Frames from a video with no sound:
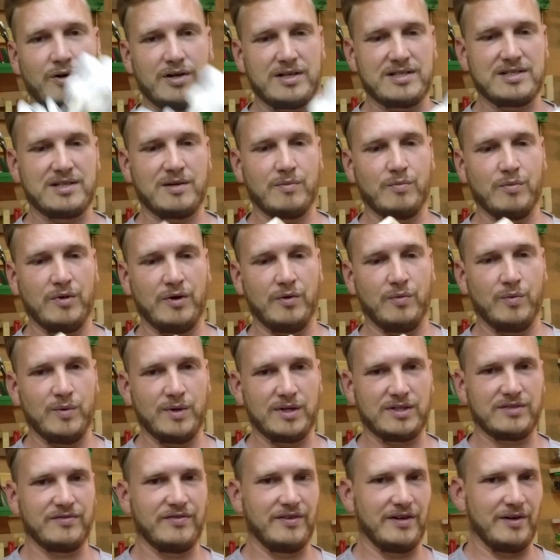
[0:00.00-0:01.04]
it somewhere.
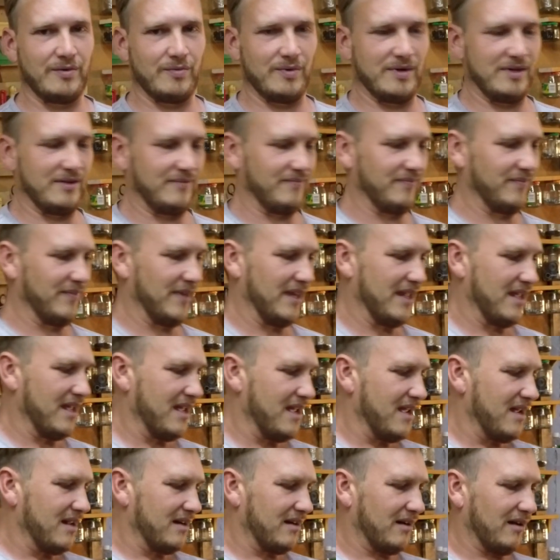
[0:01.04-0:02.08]
Works very well.
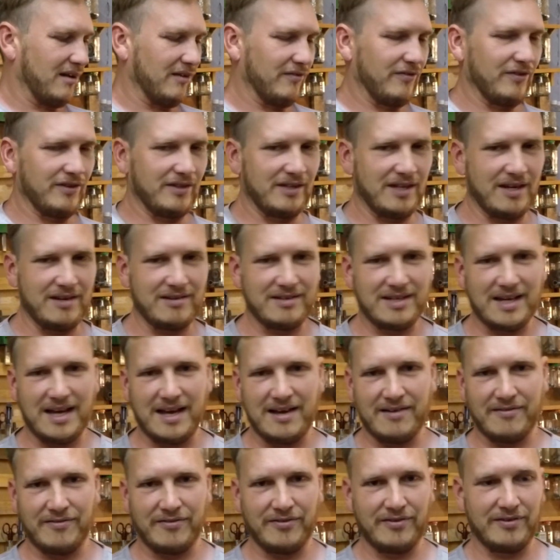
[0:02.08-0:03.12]
Now if you don't
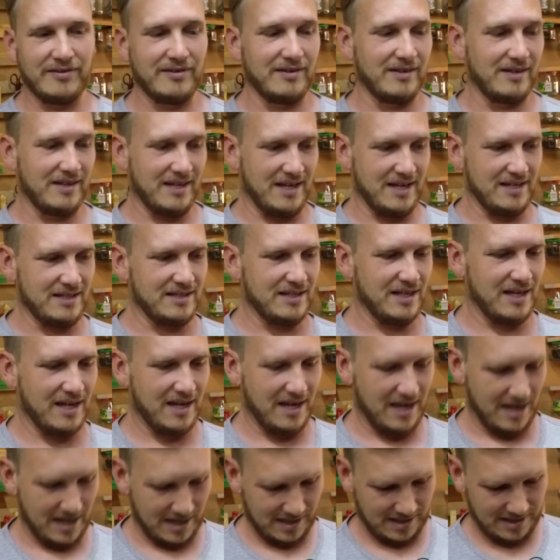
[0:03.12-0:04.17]
have that,
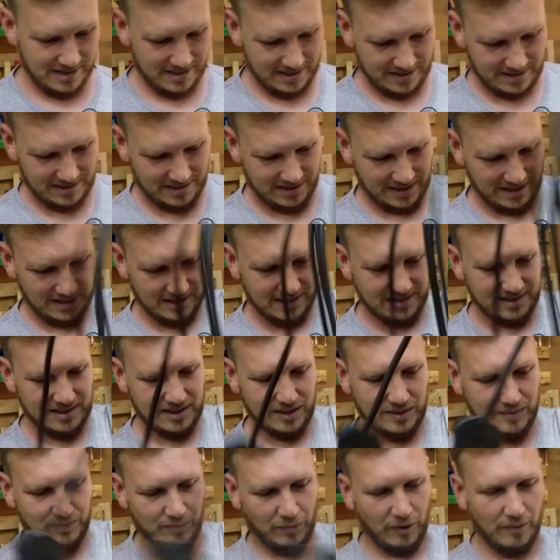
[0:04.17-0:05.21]
and then this
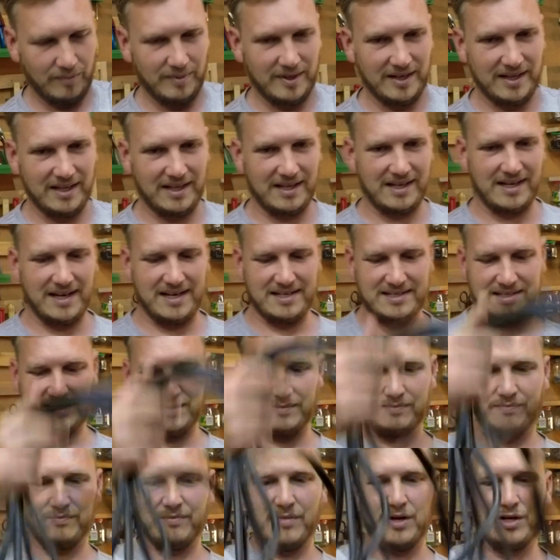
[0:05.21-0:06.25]
is probably the case
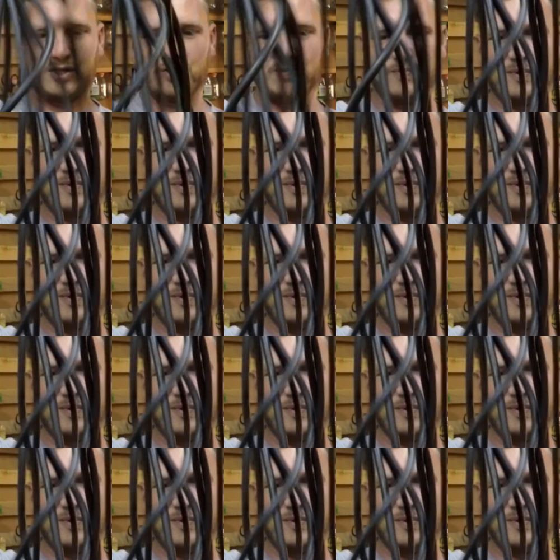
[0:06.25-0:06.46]
that most